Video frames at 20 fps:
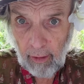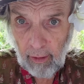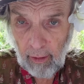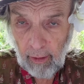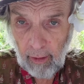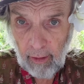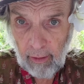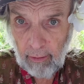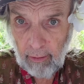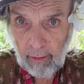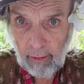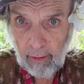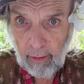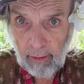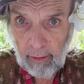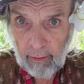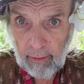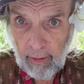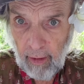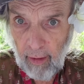And
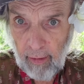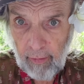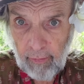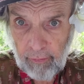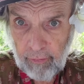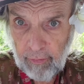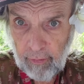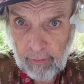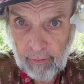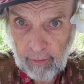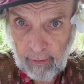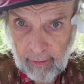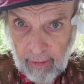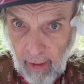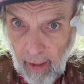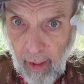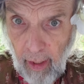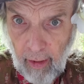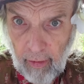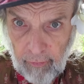Tennyson
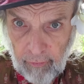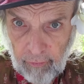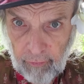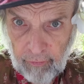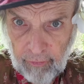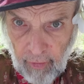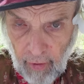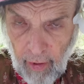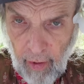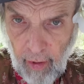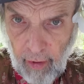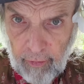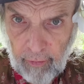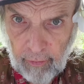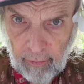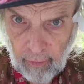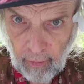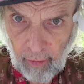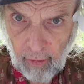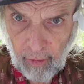gets 10
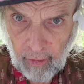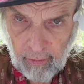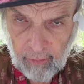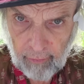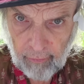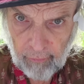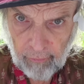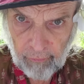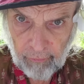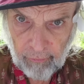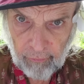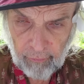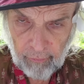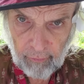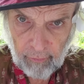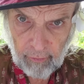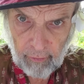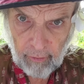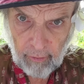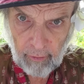cartons.
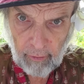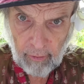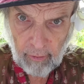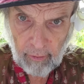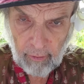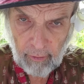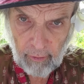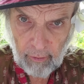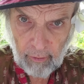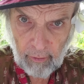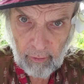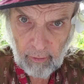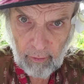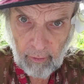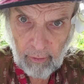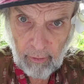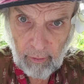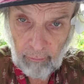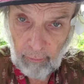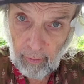
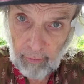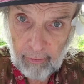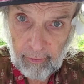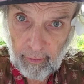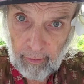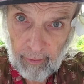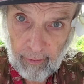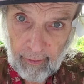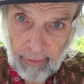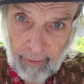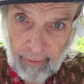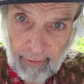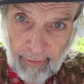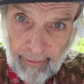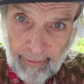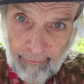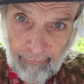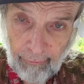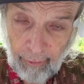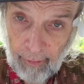Well,
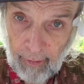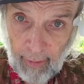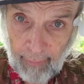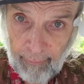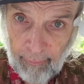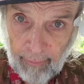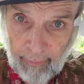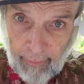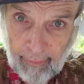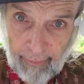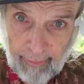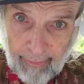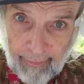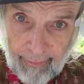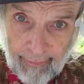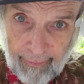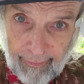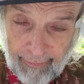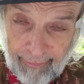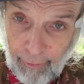whatever
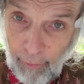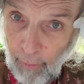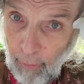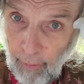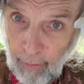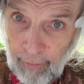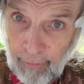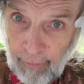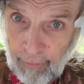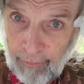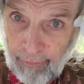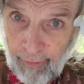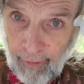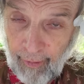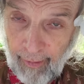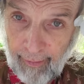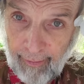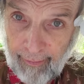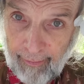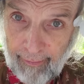the orders
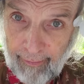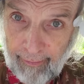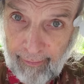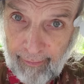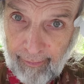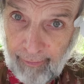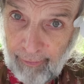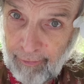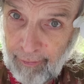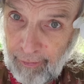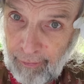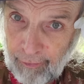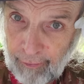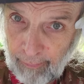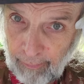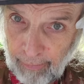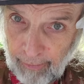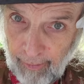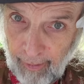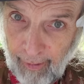are, because he's
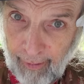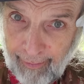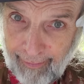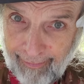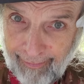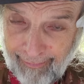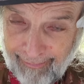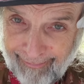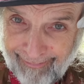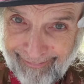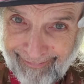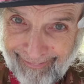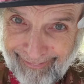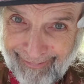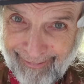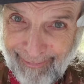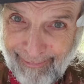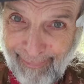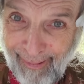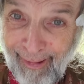supplying
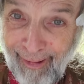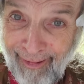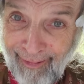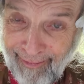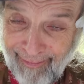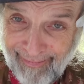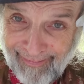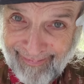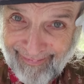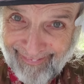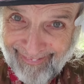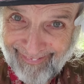the bars.